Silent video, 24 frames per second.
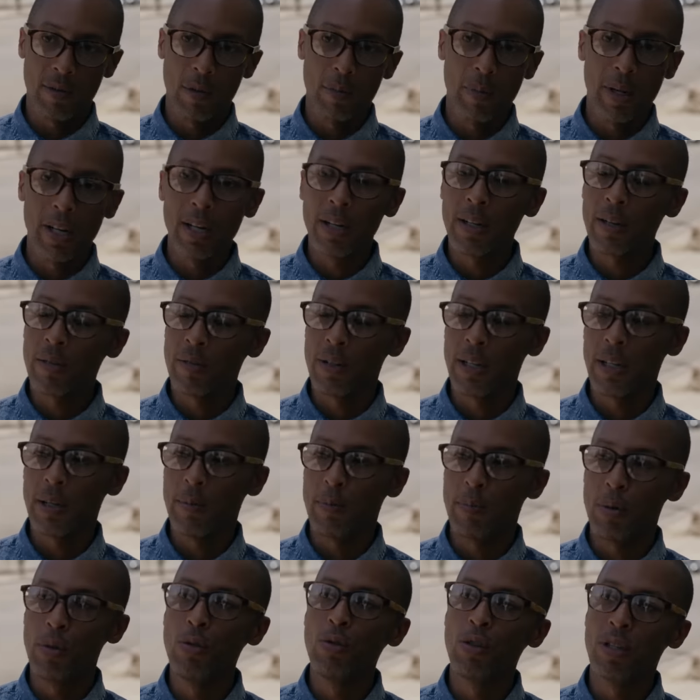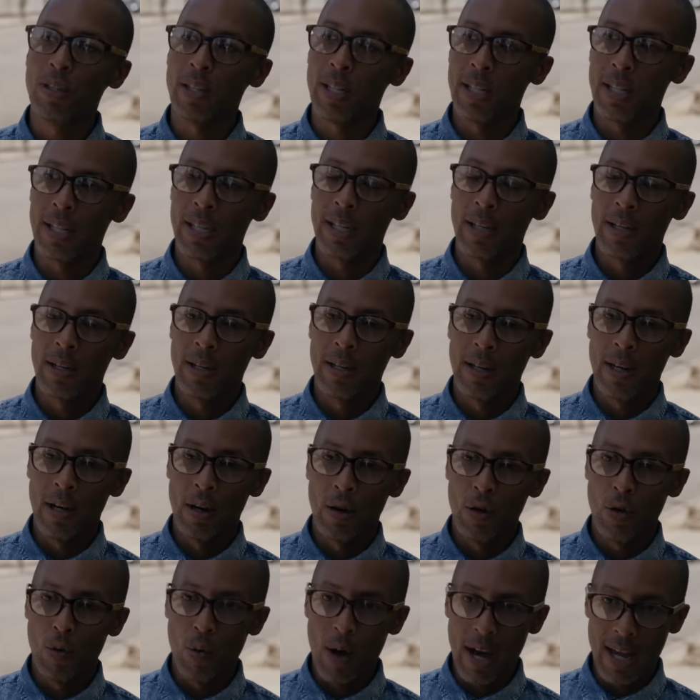of America really boosted
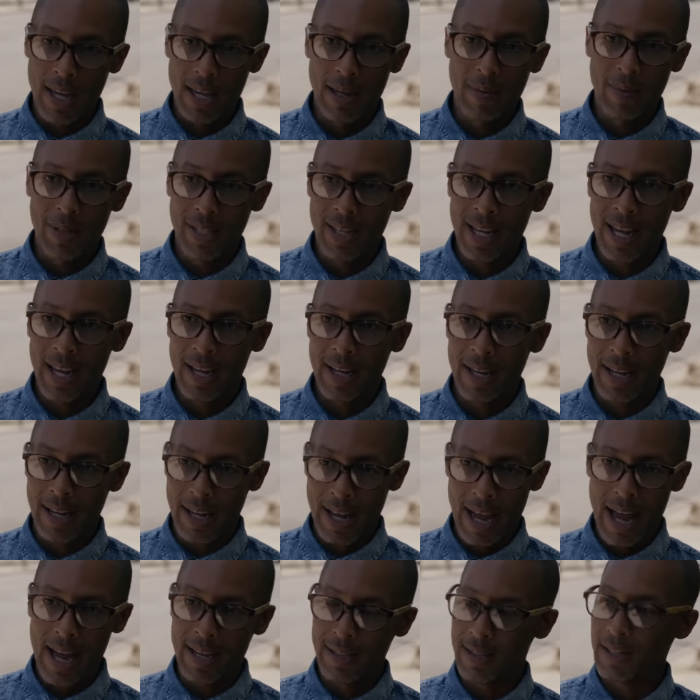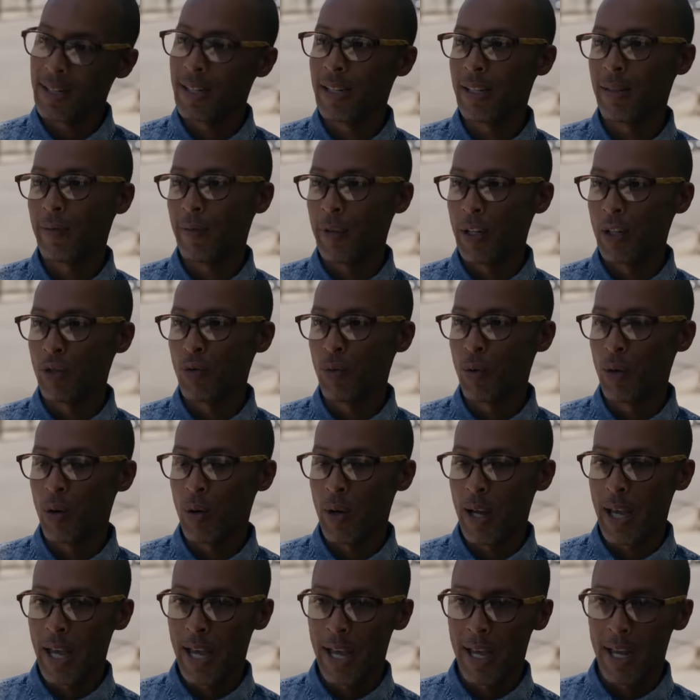who I am as, a, as an
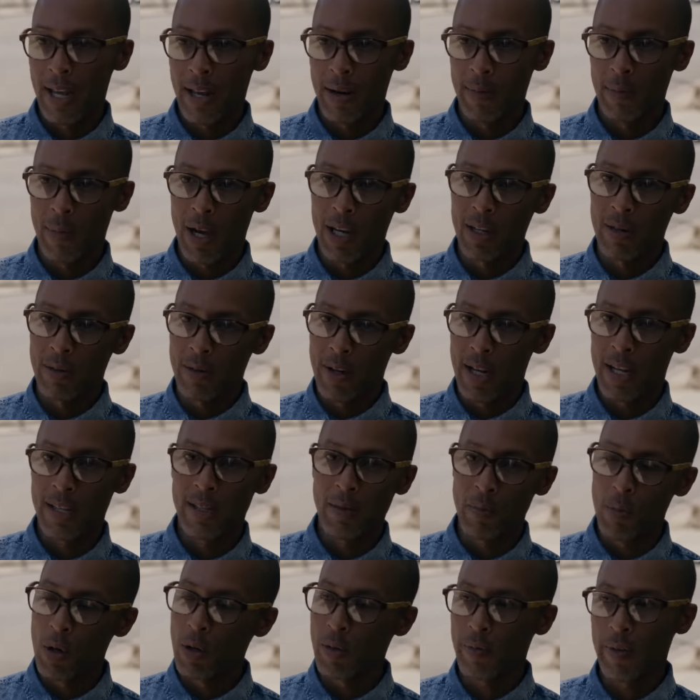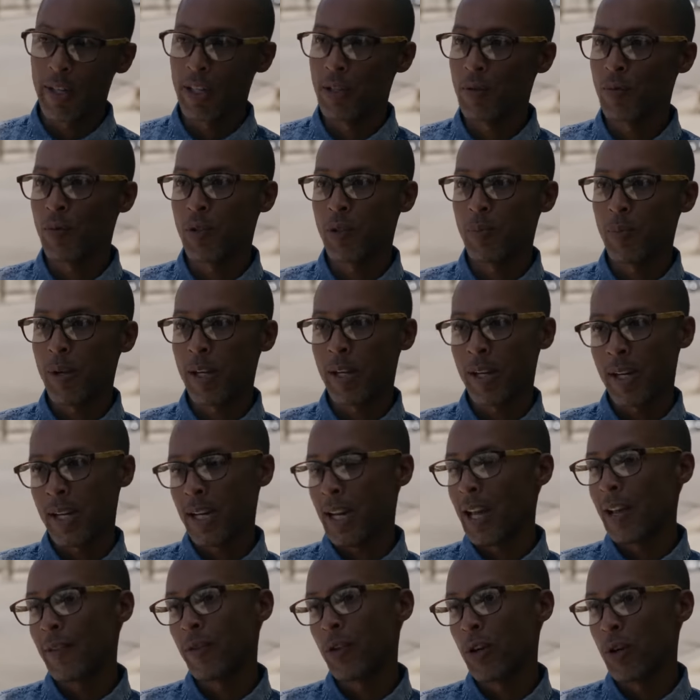individual and my career as a motivational speaker
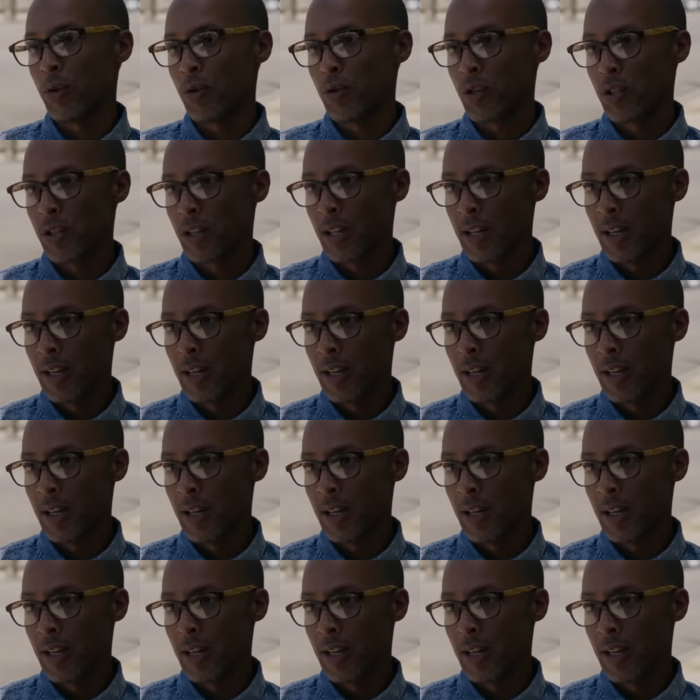and life coach.